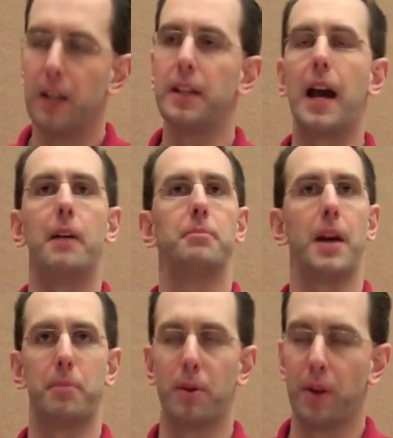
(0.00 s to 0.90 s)
Yeah,
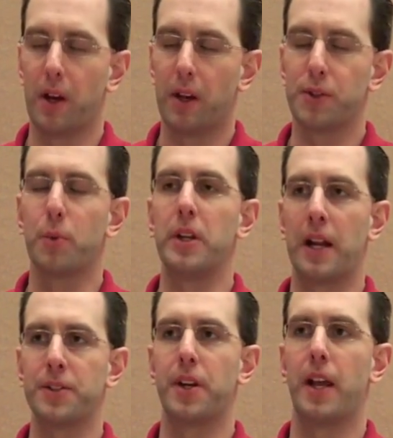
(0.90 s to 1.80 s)
both. So we
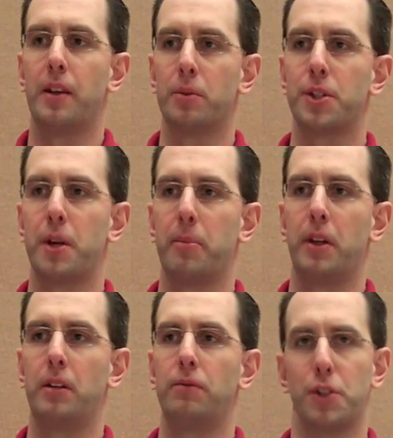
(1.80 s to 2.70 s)
announced today that we're
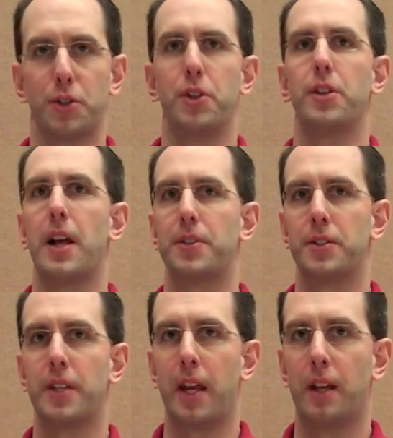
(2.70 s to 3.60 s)
shipping Visual Studio
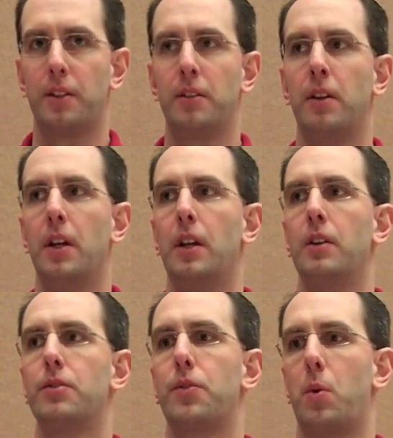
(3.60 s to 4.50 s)
2010
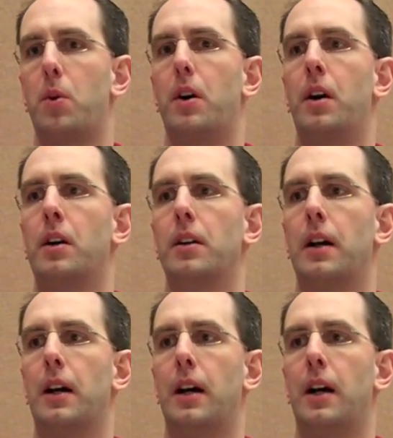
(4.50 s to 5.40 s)
for
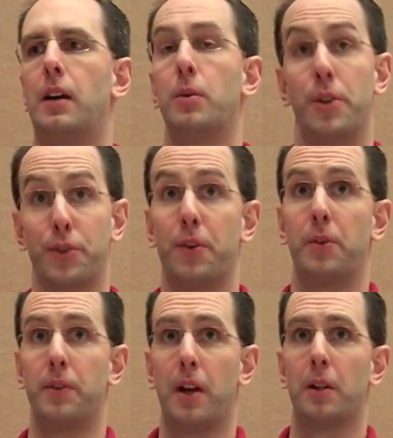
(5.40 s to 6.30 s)
Windows
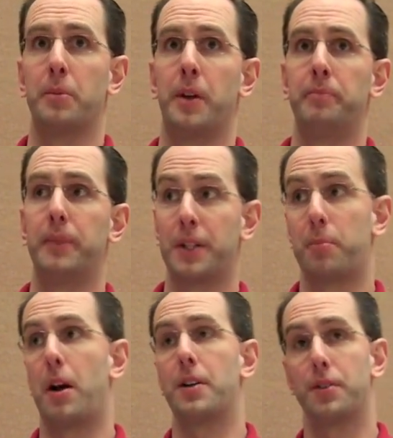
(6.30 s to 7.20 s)
Phone development
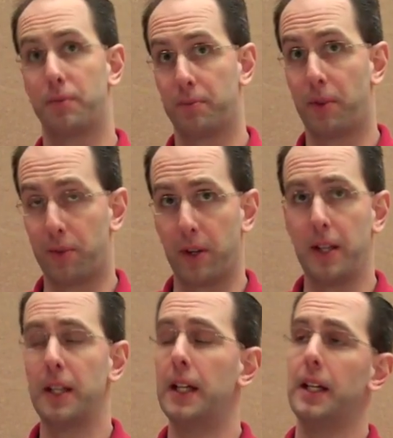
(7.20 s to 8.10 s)
Express for
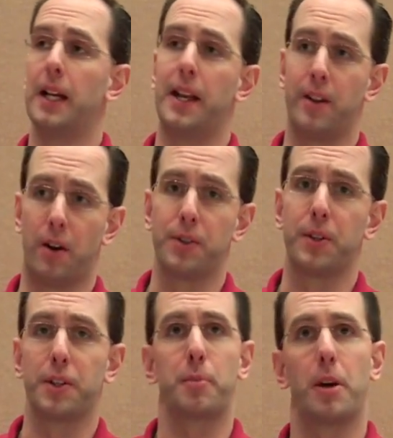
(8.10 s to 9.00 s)
free, and then also
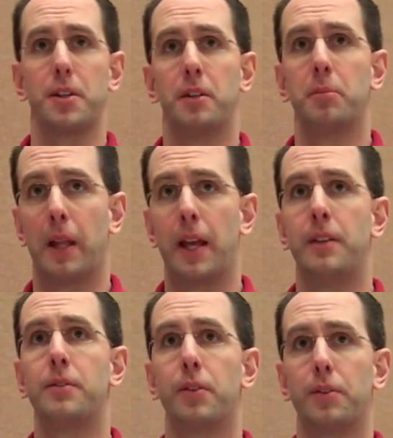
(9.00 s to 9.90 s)
Expression
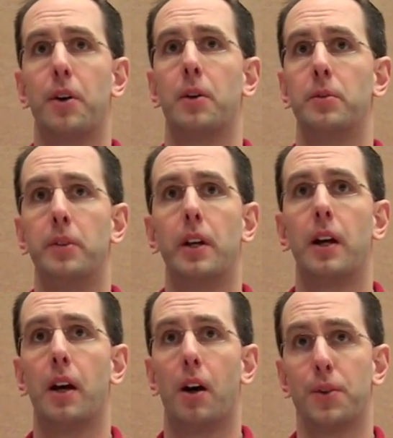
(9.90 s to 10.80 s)
Blend for phone
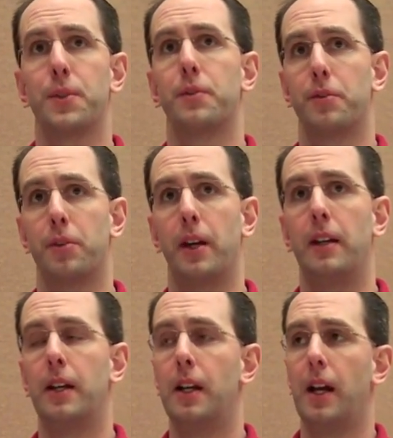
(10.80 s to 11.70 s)
also for free.
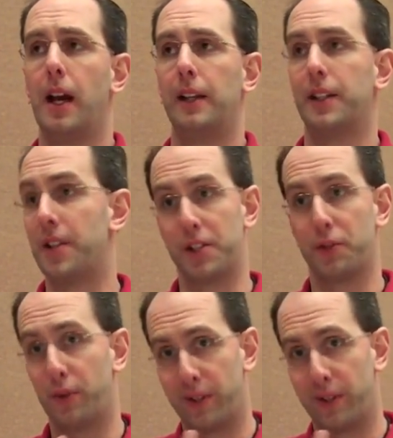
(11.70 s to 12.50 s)
And that's not just for